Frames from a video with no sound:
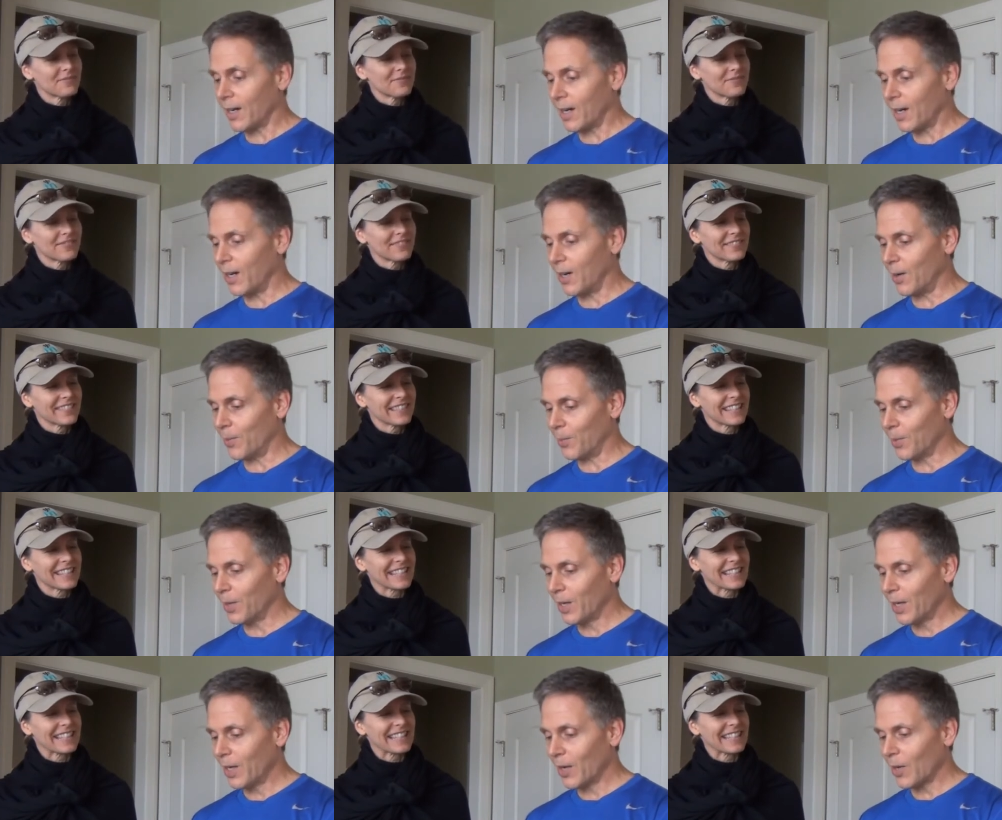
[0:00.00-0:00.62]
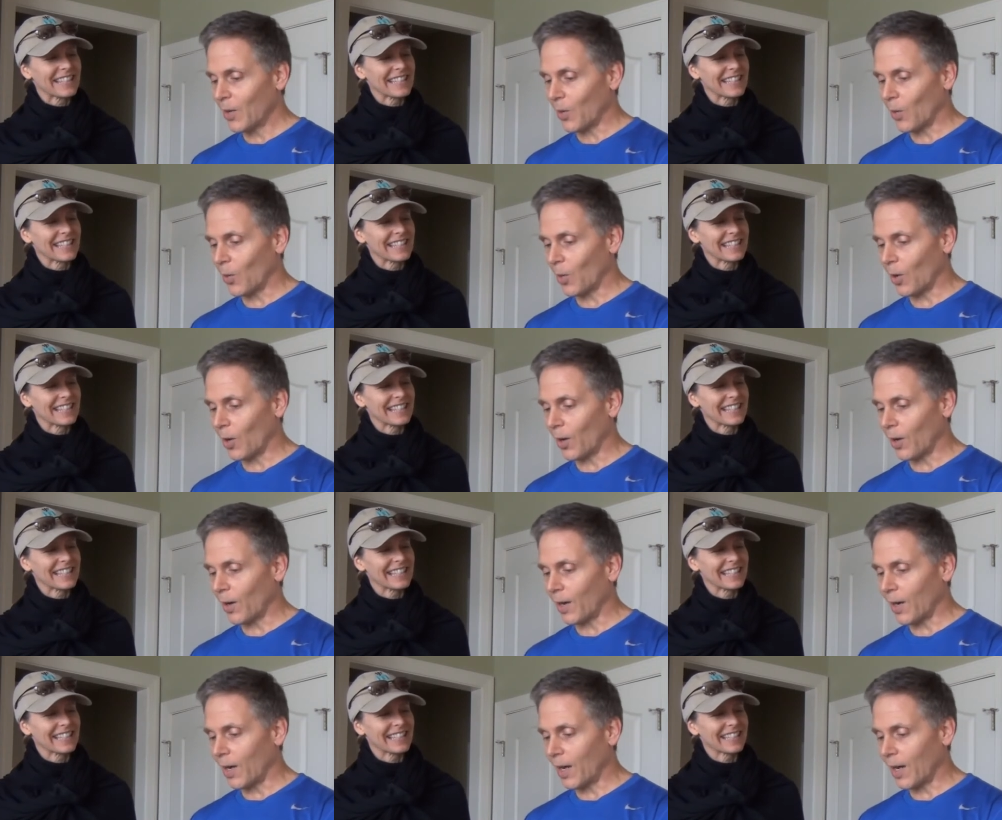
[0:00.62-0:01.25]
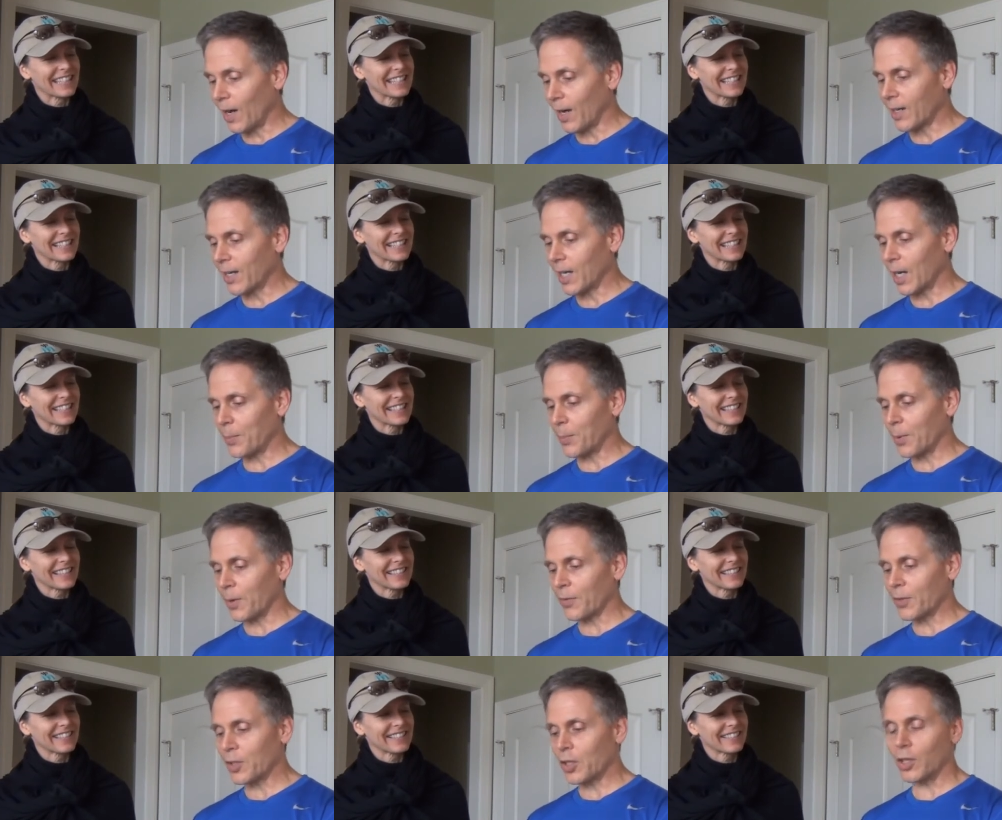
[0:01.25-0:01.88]
Speaker 1: um, or a, a
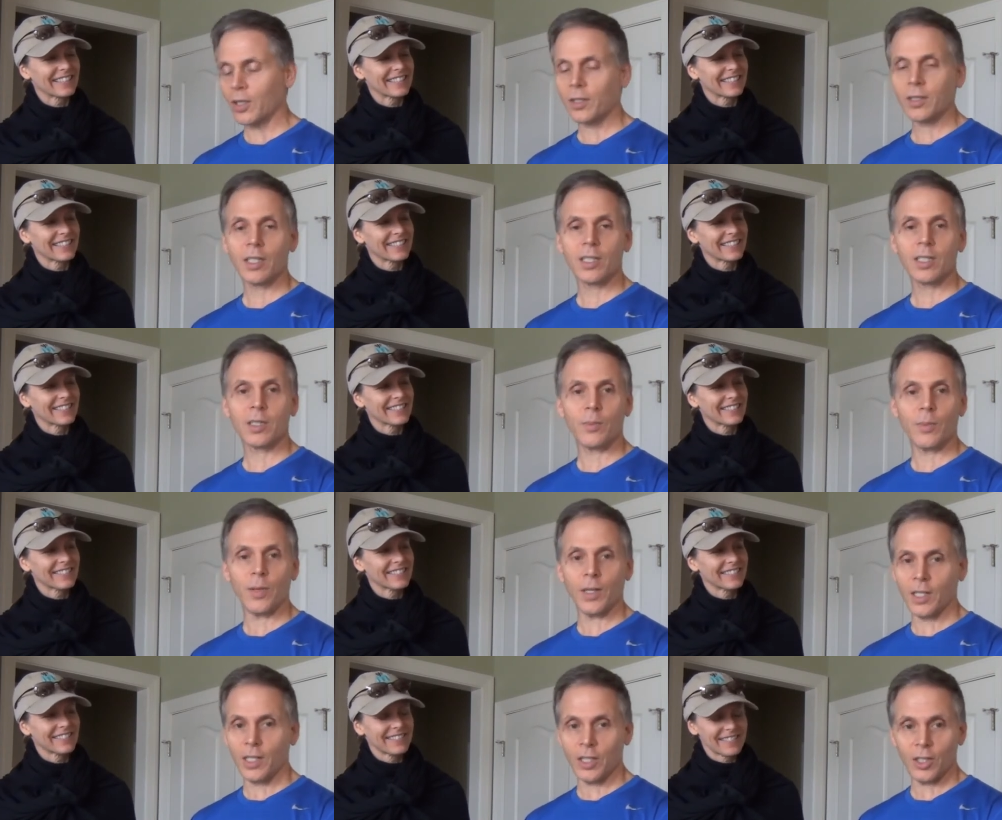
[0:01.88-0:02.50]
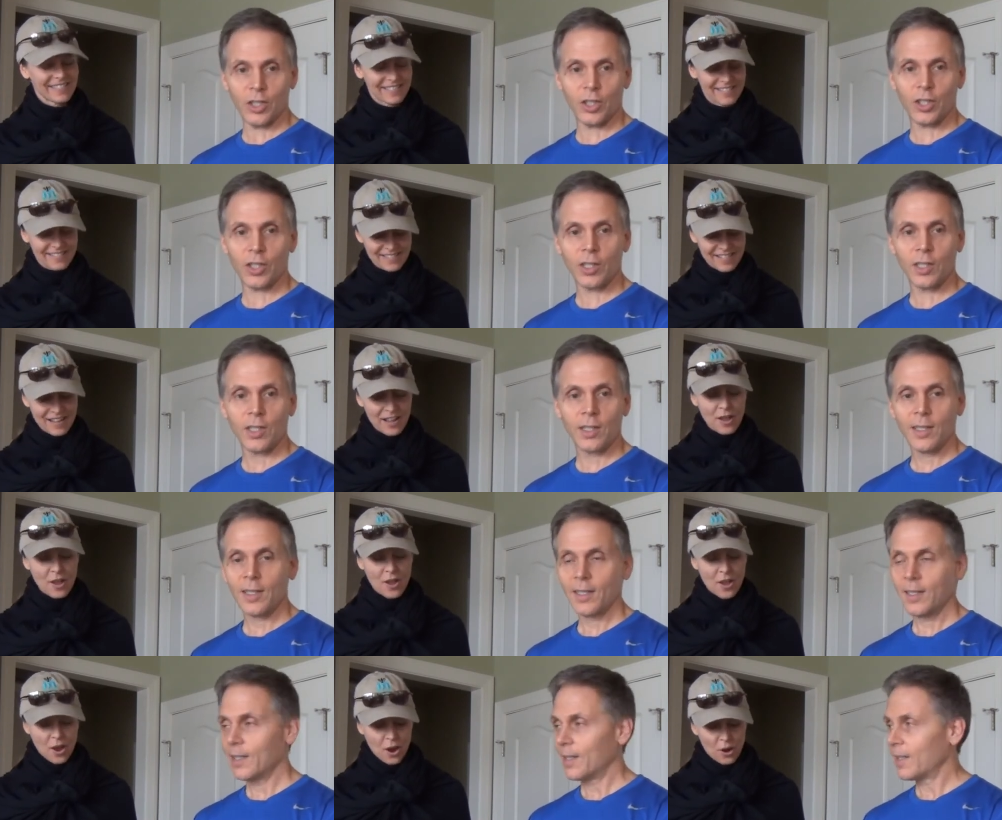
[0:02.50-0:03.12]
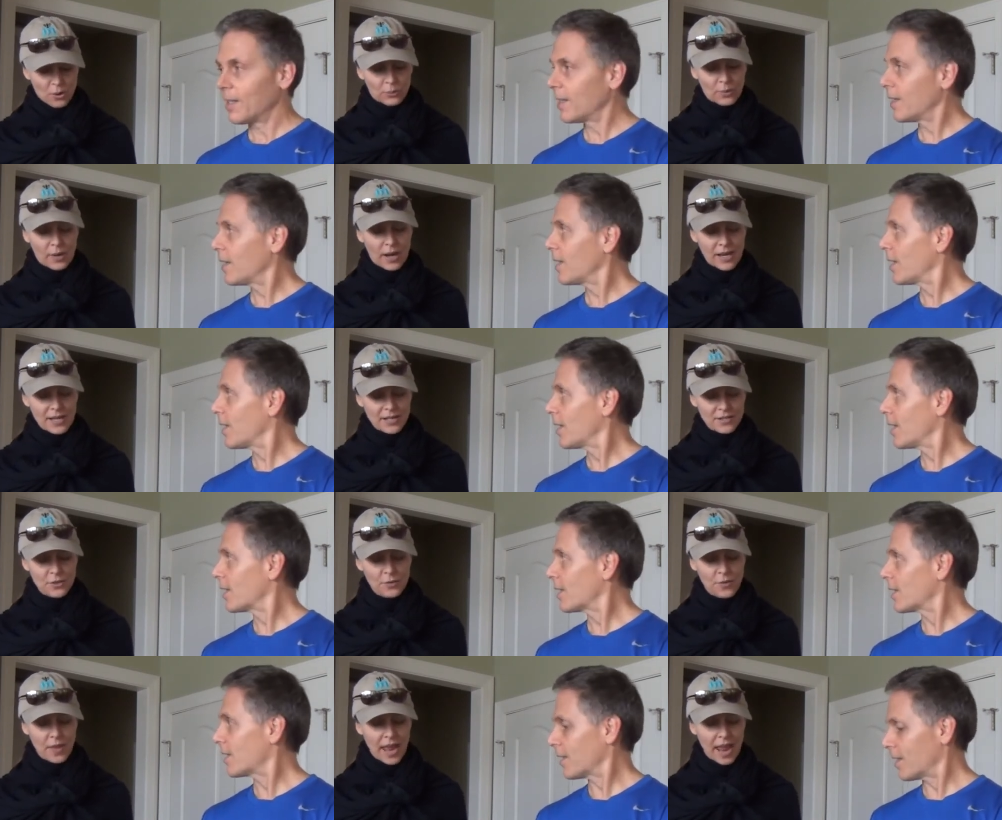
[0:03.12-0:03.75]
cup of cooked spinach.
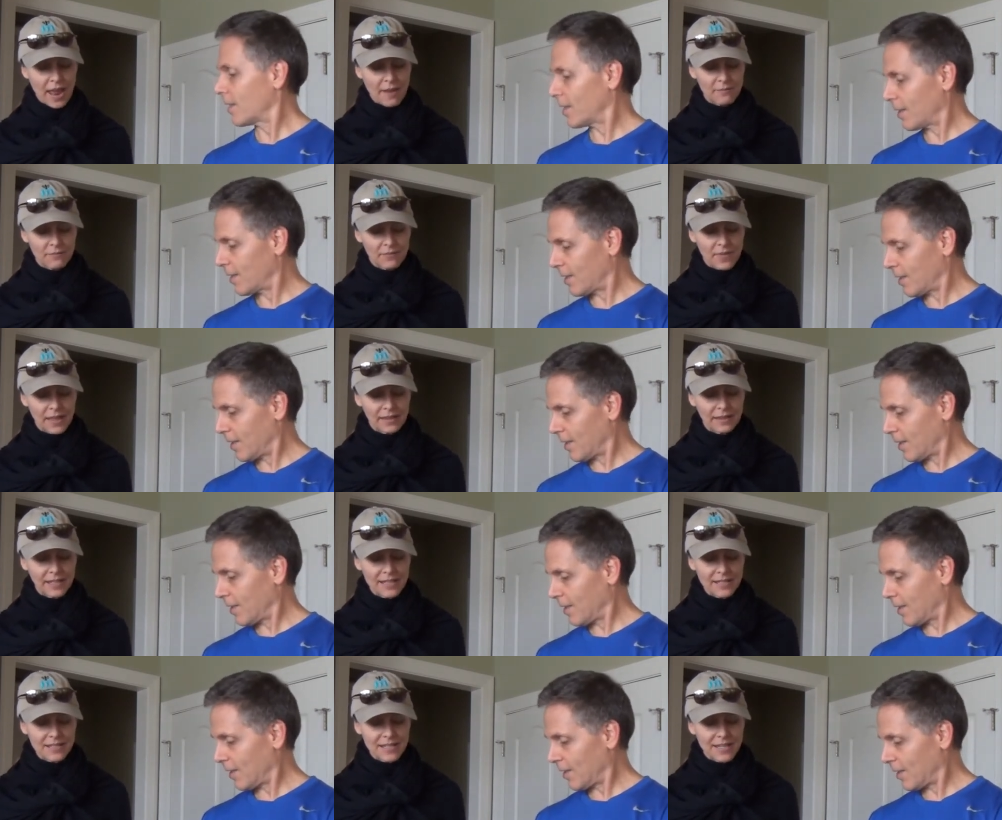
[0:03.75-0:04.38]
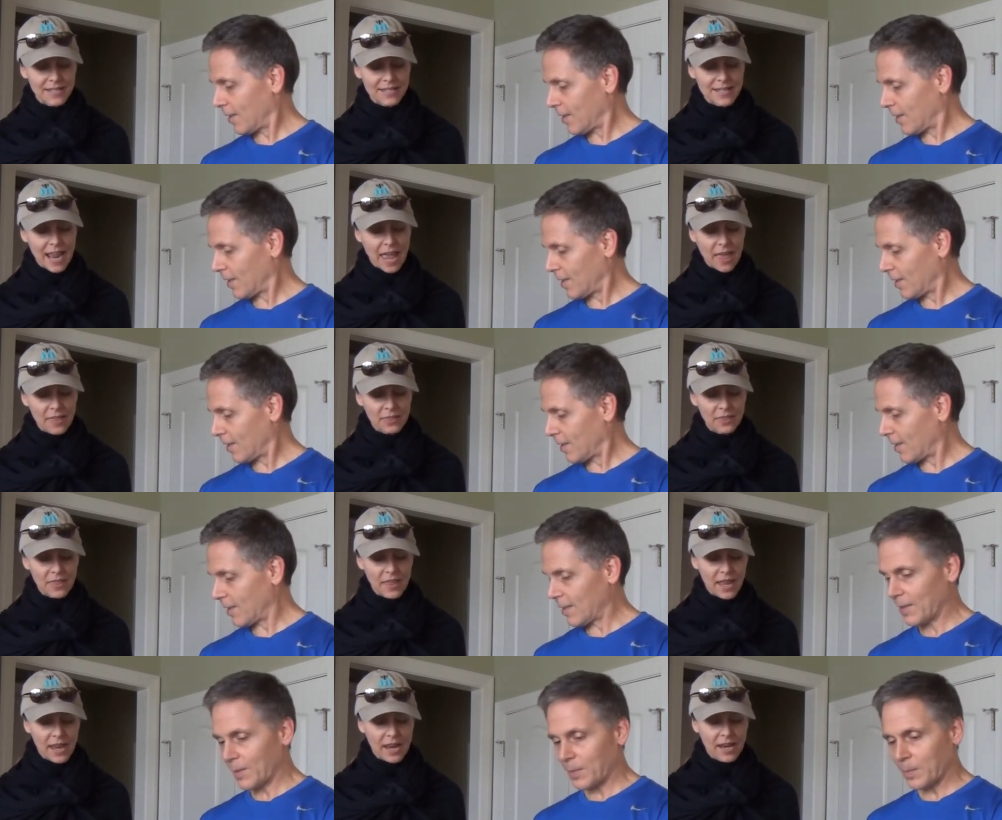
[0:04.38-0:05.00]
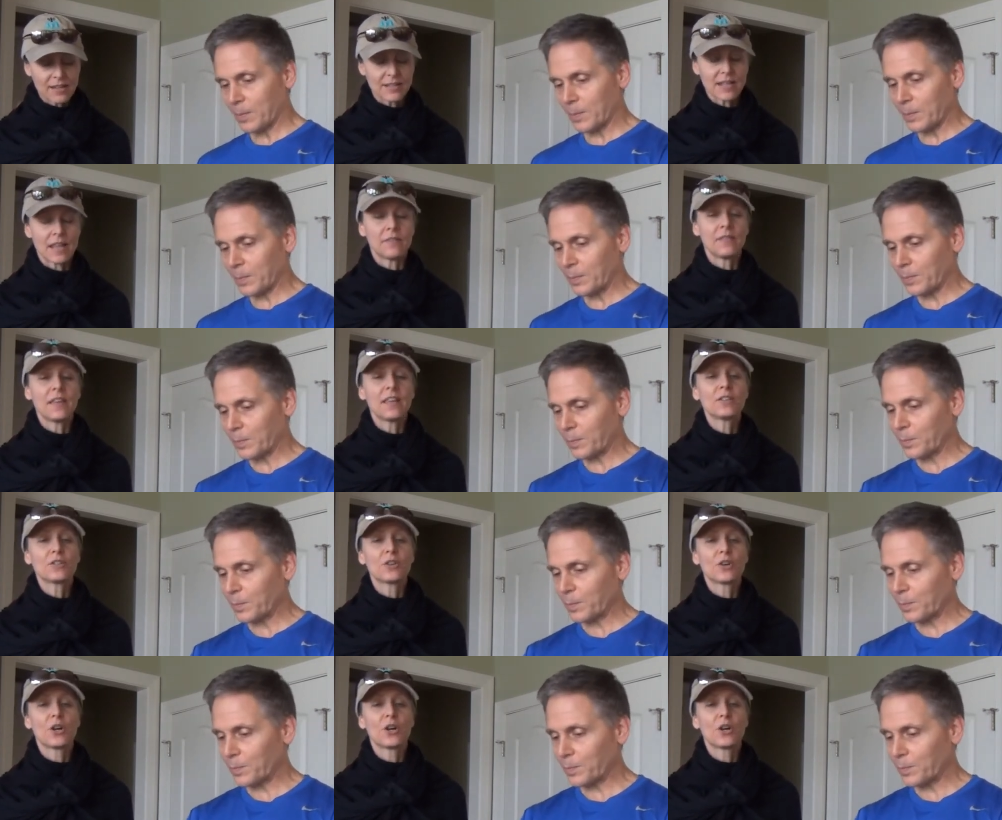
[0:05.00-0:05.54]
Speaker 2: Right. So they have they listed ten things, and these